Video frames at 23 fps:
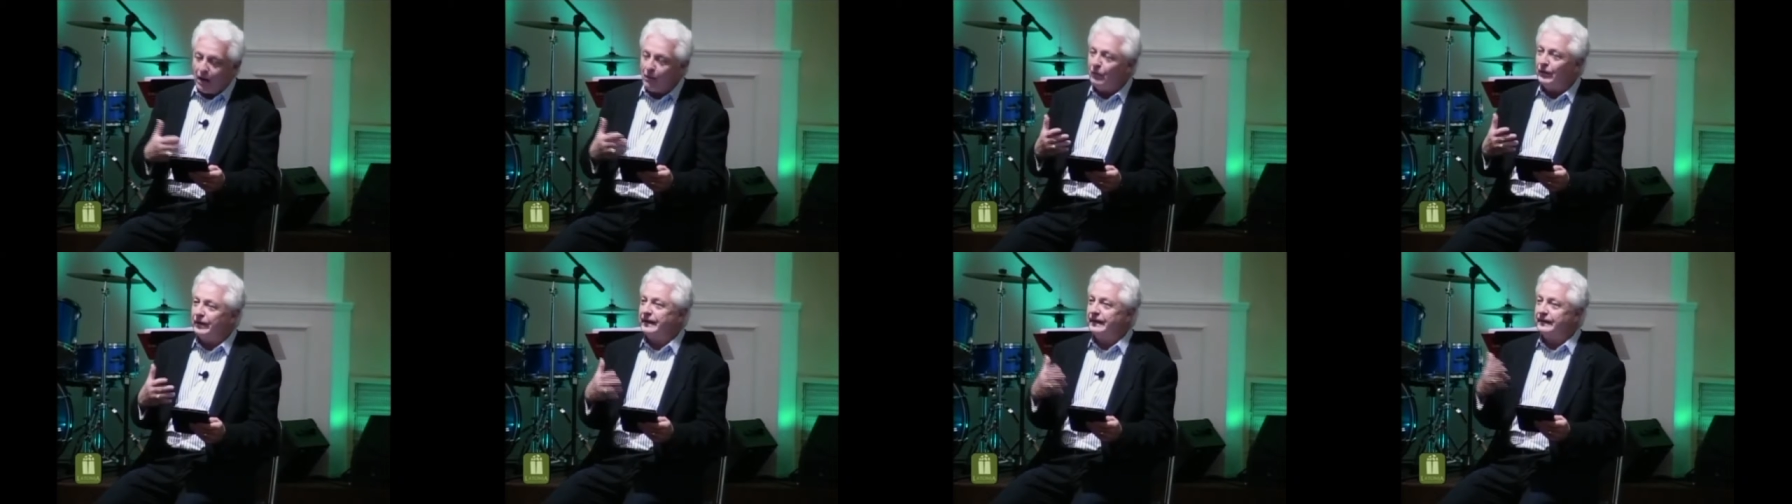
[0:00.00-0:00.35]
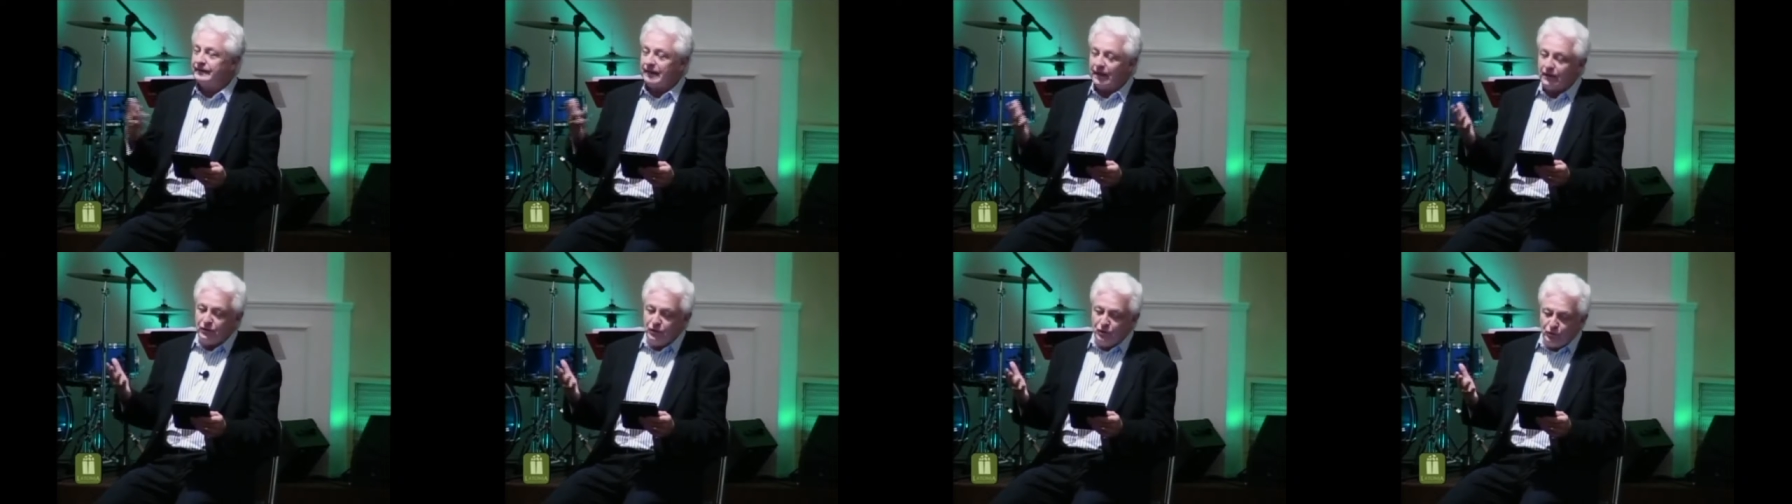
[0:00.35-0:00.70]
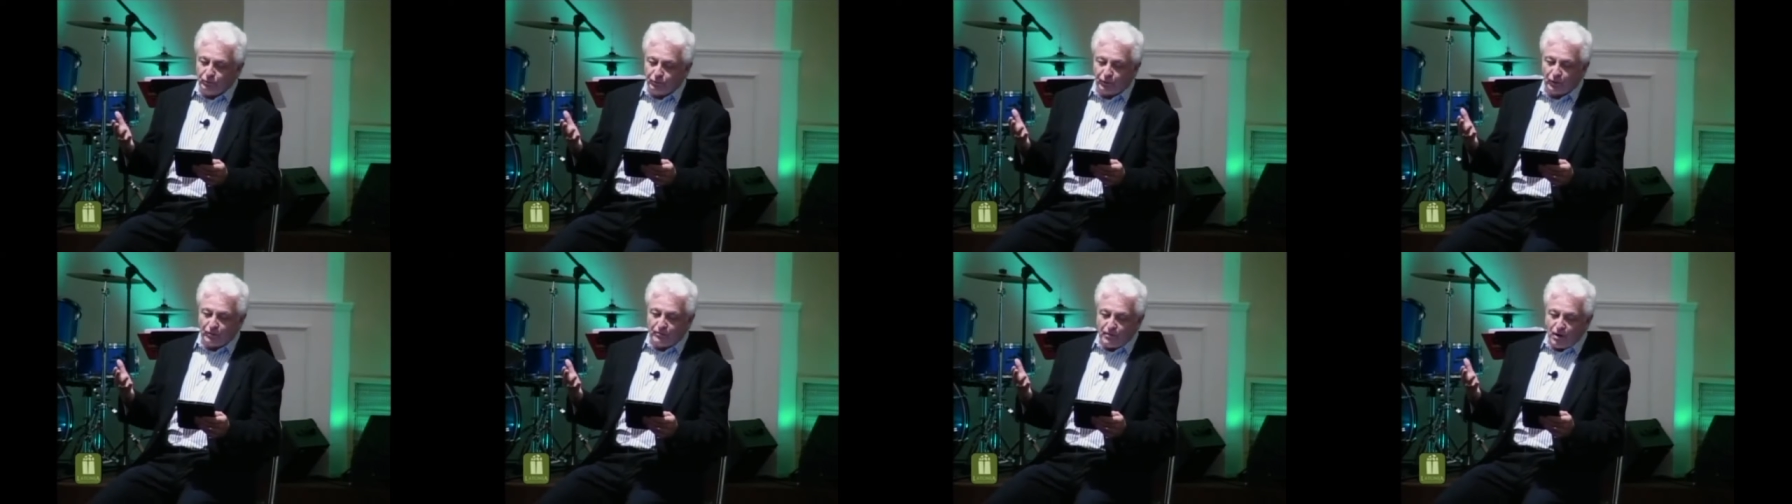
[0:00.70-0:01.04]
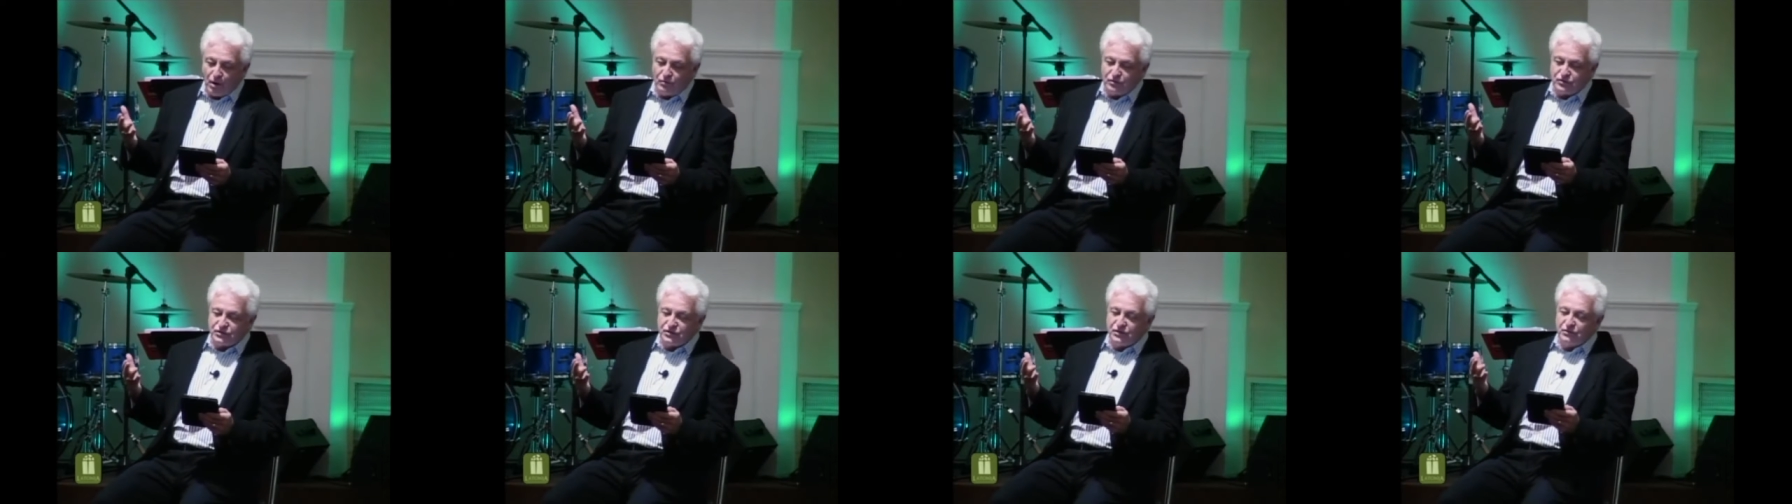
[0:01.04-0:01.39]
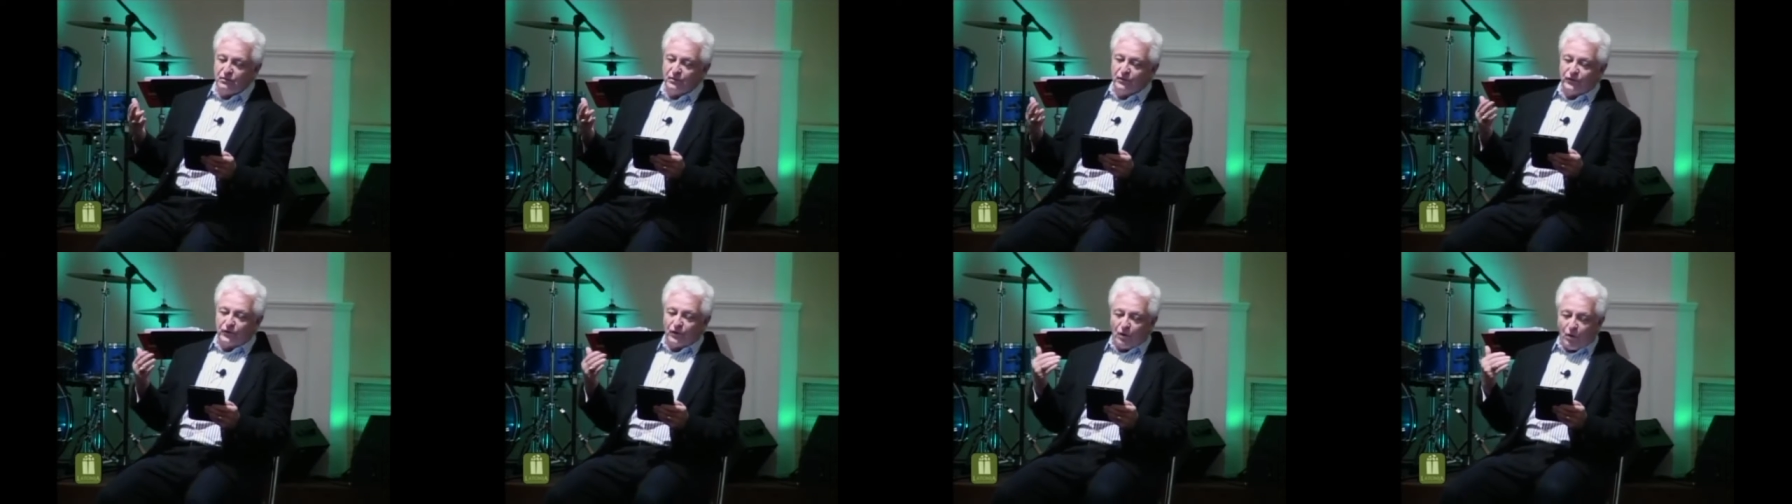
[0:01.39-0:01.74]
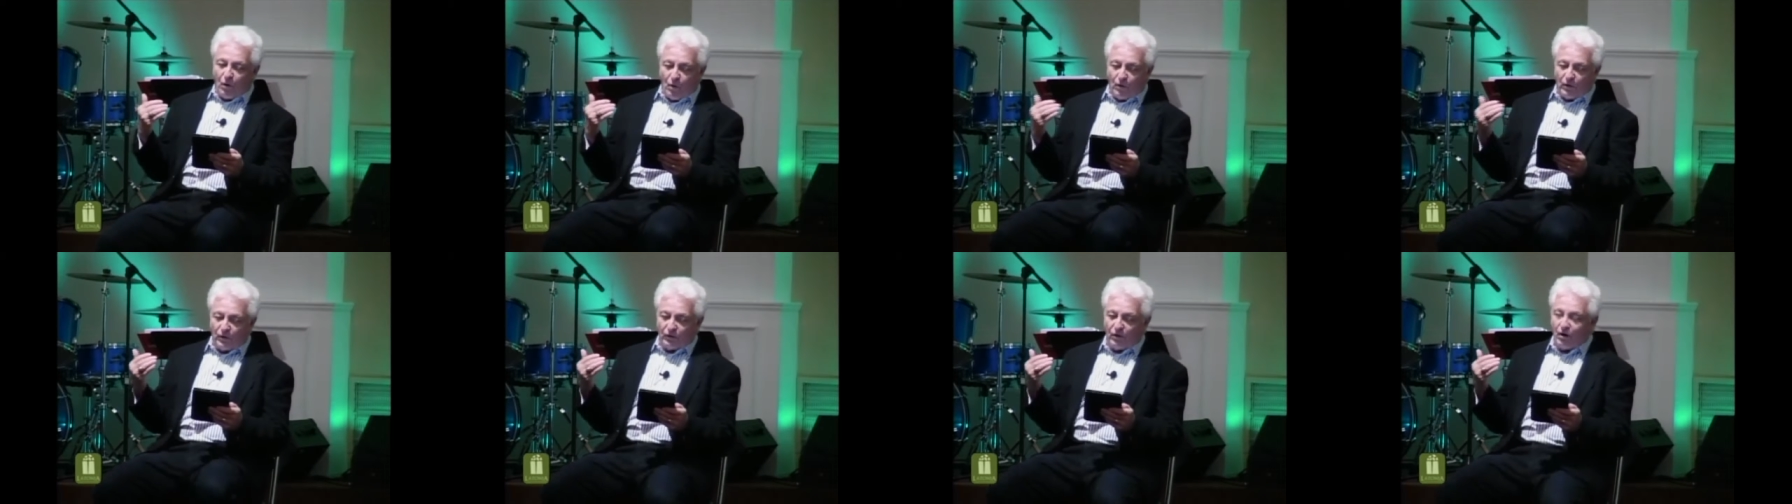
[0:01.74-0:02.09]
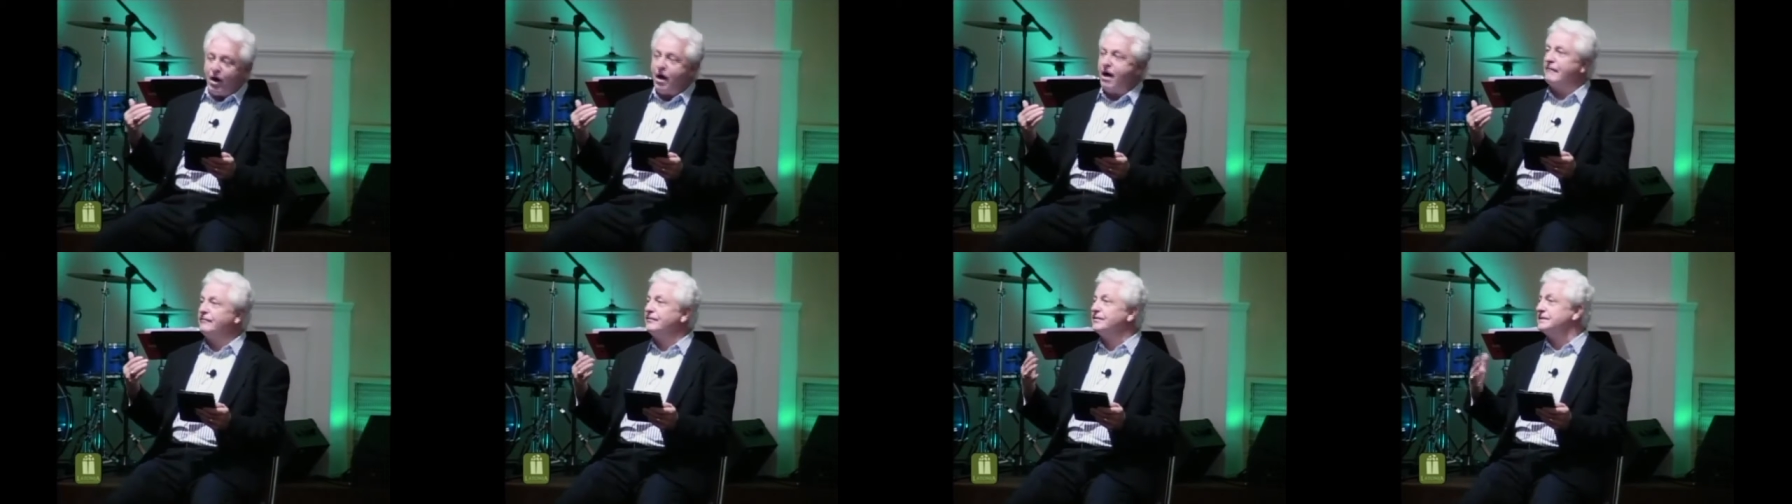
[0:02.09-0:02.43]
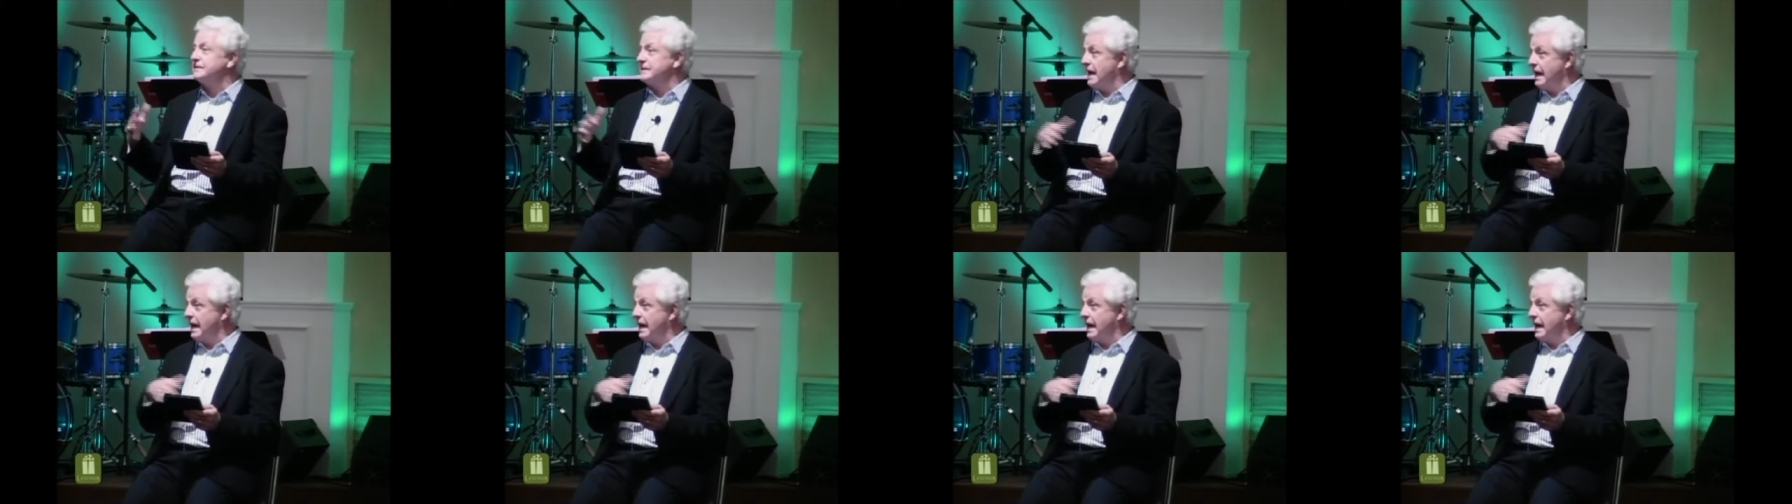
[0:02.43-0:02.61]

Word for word: want to get that new promotion with the corner office.